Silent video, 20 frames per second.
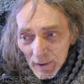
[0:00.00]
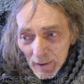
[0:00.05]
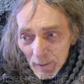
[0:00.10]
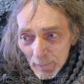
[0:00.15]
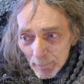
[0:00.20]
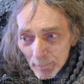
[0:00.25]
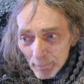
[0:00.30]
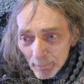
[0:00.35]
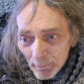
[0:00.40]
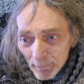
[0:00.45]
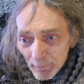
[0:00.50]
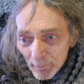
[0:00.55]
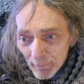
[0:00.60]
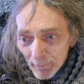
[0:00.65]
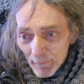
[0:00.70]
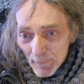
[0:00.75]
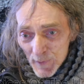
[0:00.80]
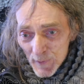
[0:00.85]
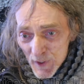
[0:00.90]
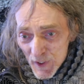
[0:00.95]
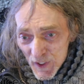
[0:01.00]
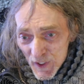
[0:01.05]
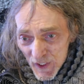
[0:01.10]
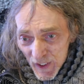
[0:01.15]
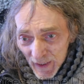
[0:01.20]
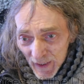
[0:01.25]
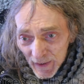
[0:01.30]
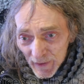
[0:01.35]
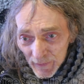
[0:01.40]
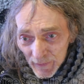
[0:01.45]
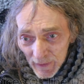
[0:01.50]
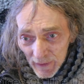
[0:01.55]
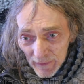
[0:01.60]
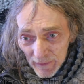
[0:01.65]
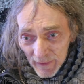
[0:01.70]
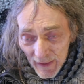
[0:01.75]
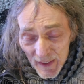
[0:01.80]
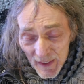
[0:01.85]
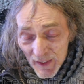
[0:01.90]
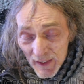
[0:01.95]
Just sitting
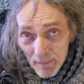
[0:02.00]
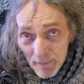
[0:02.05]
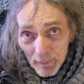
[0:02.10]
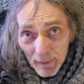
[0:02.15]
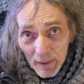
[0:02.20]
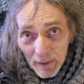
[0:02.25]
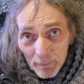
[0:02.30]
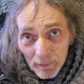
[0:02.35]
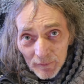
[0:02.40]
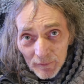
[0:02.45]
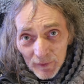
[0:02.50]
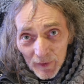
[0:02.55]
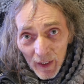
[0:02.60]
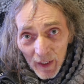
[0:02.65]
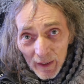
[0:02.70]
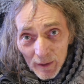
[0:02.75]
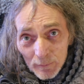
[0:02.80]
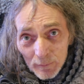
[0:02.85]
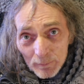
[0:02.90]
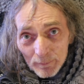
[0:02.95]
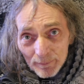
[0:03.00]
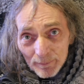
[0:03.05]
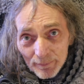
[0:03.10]
around asking people to help.